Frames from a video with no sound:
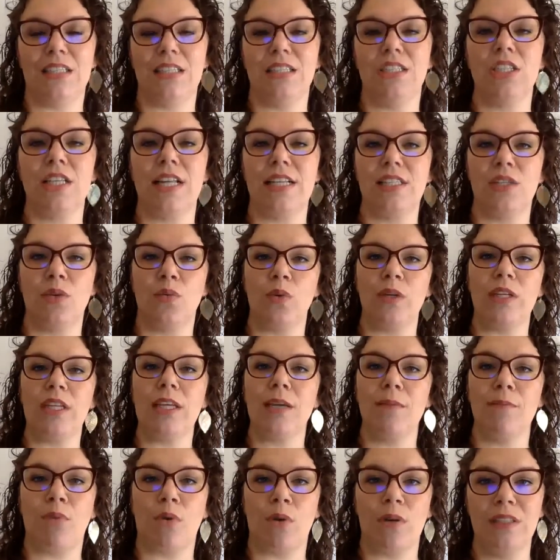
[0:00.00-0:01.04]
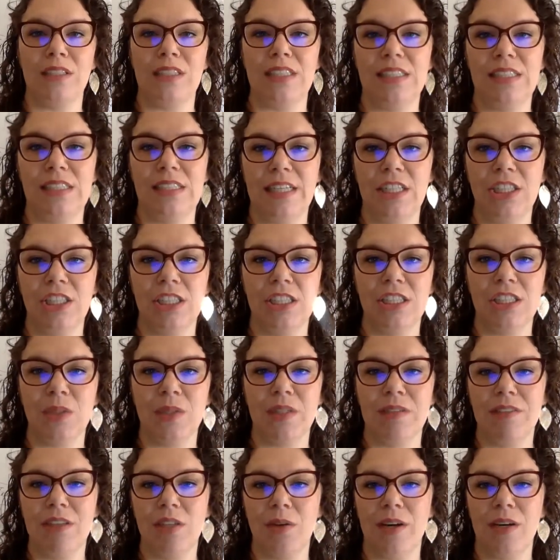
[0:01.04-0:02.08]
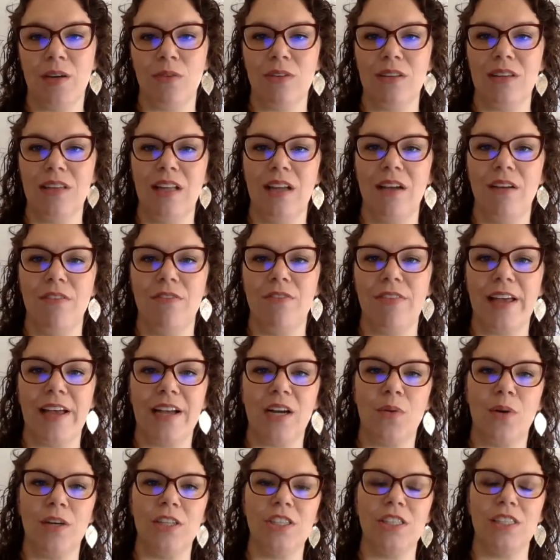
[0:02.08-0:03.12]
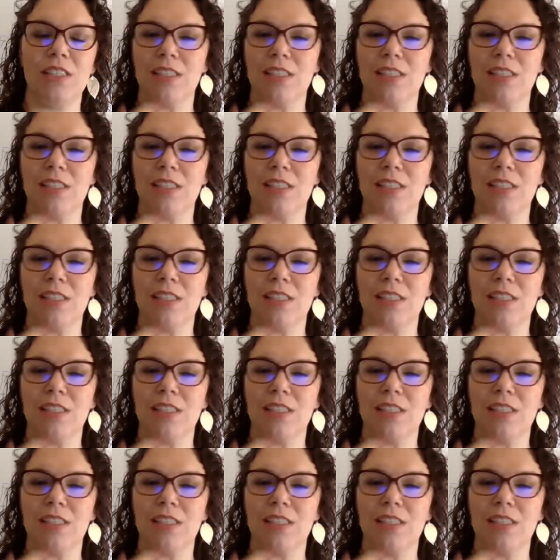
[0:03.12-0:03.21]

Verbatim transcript: And so that's a really important distinction. So even though I don't love that question,